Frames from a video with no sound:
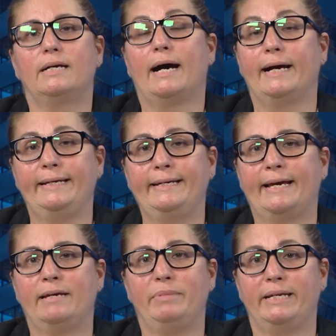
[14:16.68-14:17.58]

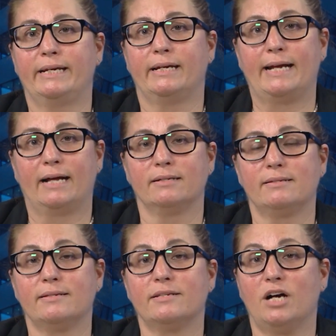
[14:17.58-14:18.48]
IEA media
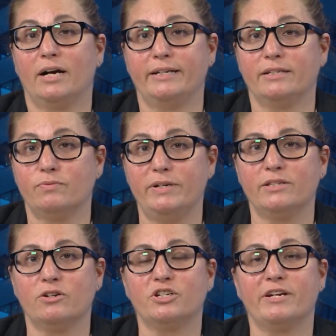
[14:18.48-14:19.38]
analysis and audience
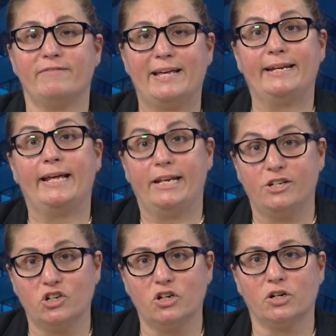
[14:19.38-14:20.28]
research have then, in
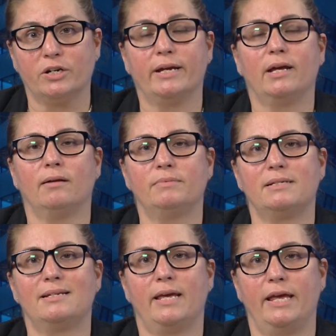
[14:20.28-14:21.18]
turn, helped
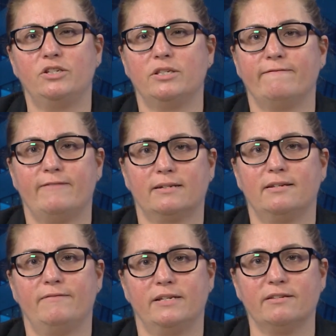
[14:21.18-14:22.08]
us to gauge the
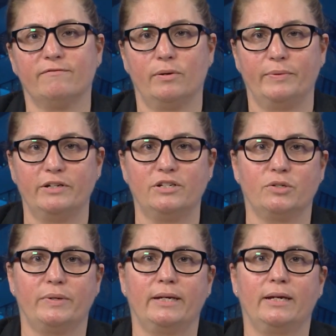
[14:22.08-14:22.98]
effectiveness of what we are
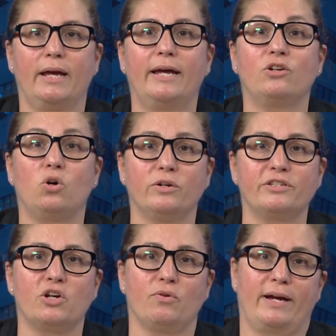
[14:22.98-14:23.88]
doing and
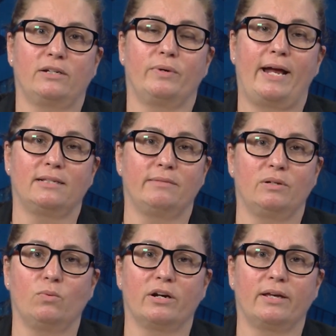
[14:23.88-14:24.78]
course correct what hasn't
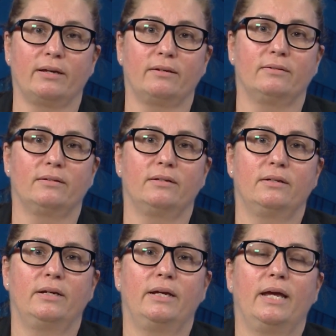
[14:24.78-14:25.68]
been working.
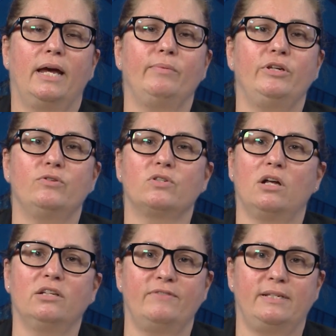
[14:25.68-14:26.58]
And we use
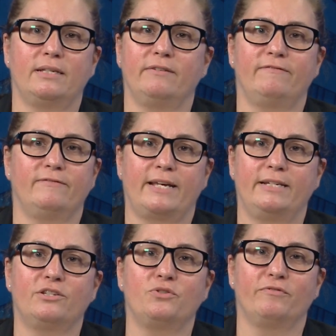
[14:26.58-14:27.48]
all of these
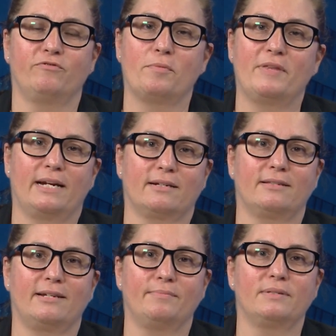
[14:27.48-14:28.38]
insights to inform the next
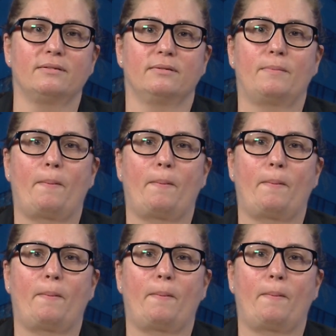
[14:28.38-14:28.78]
steps.